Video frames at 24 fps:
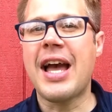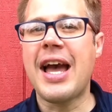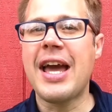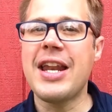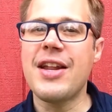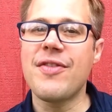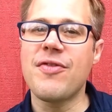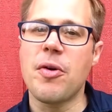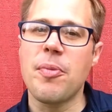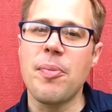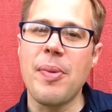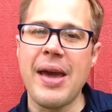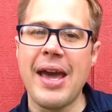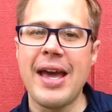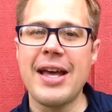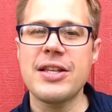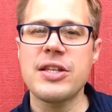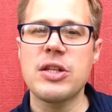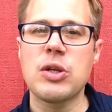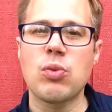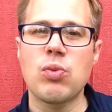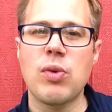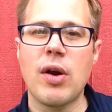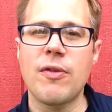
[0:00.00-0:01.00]
kind of a
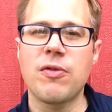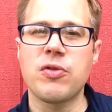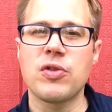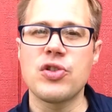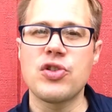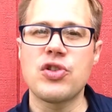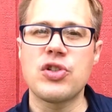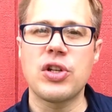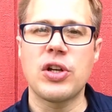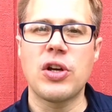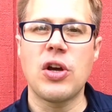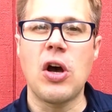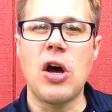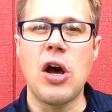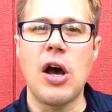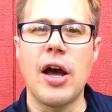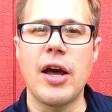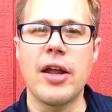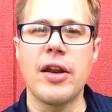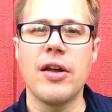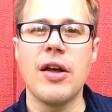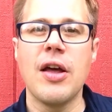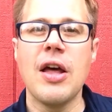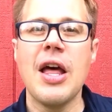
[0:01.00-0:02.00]
passing reference to
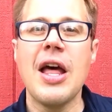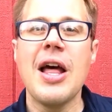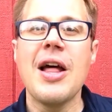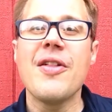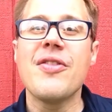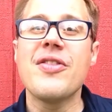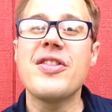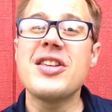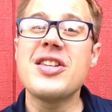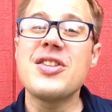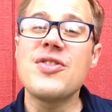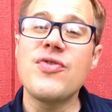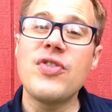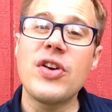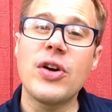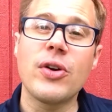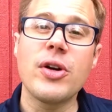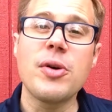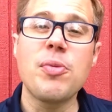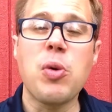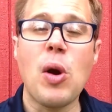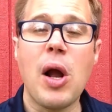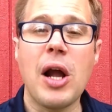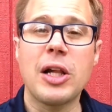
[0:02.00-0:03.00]
God. This
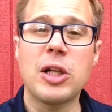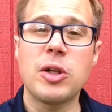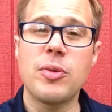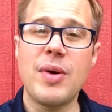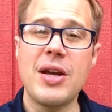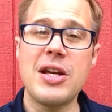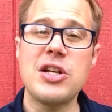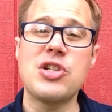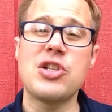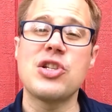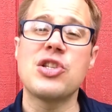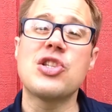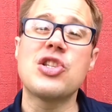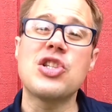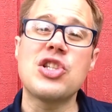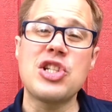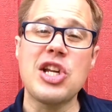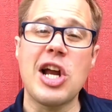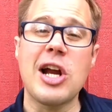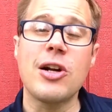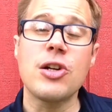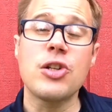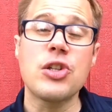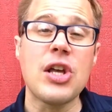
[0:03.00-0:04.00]
very proclamation
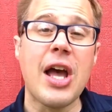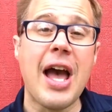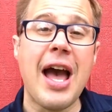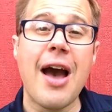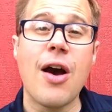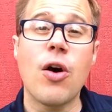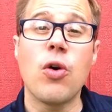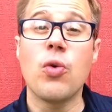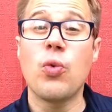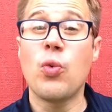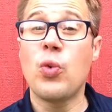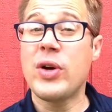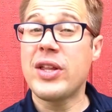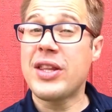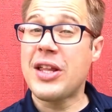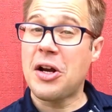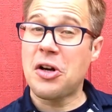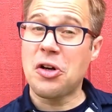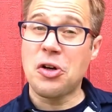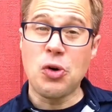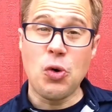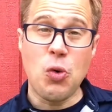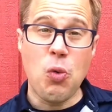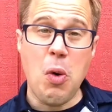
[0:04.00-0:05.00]
starts out with
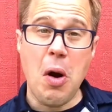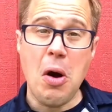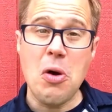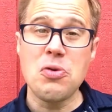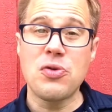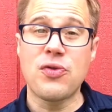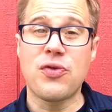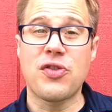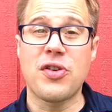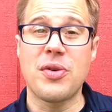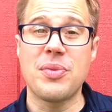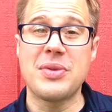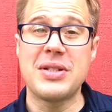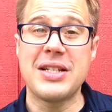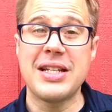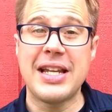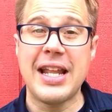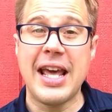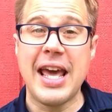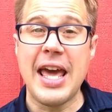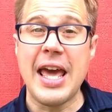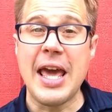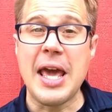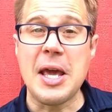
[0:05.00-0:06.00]
our quote from
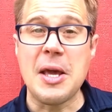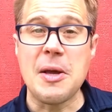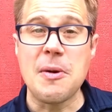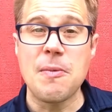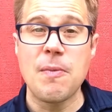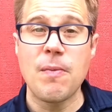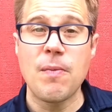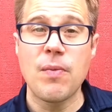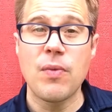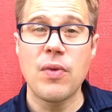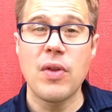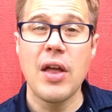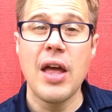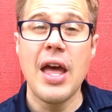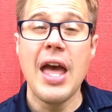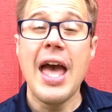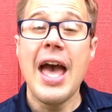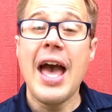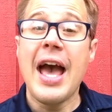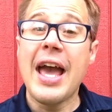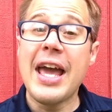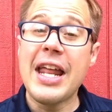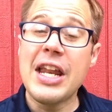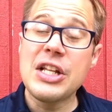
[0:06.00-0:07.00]
today.
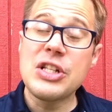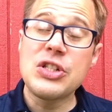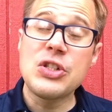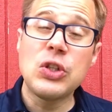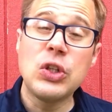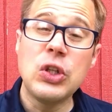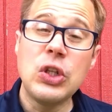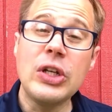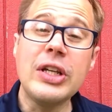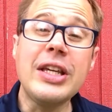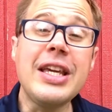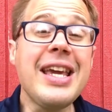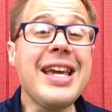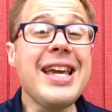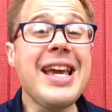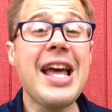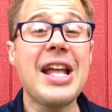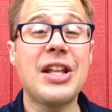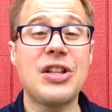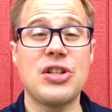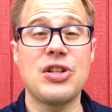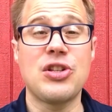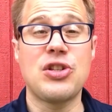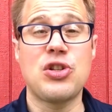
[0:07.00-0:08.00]
And it's looking
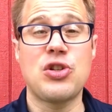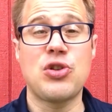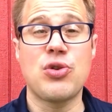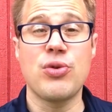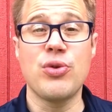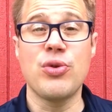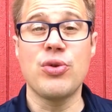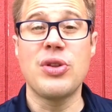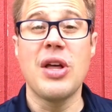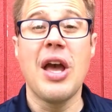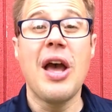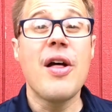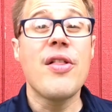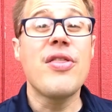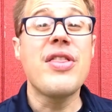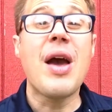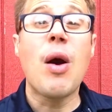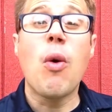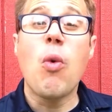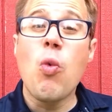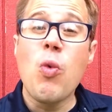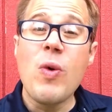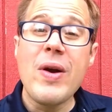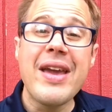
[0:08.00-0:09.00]
at this truth
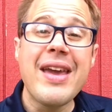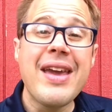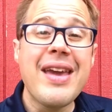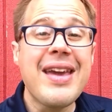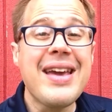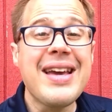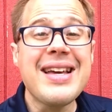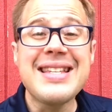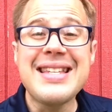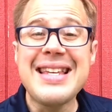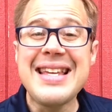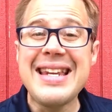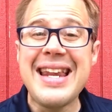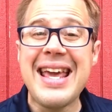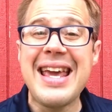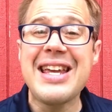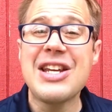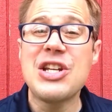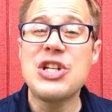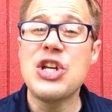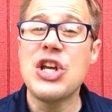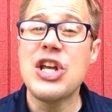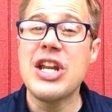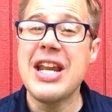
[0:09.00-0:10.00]
that we as a
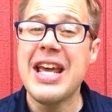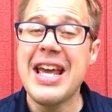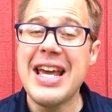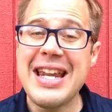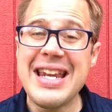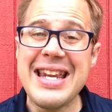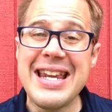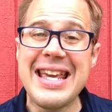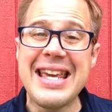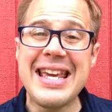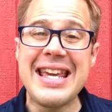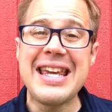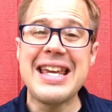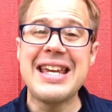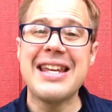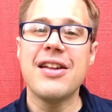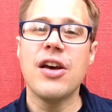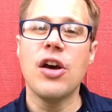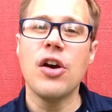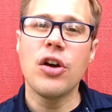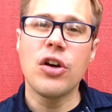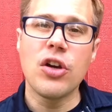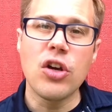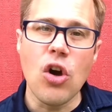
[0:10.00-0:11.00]
nation
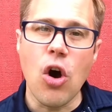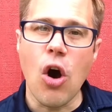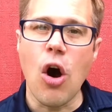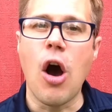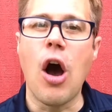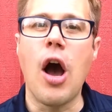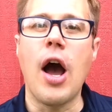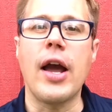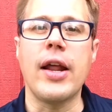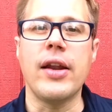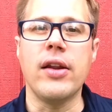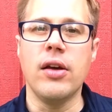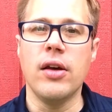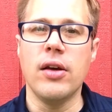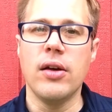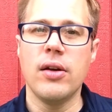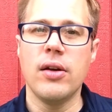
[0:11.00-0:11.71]
need God.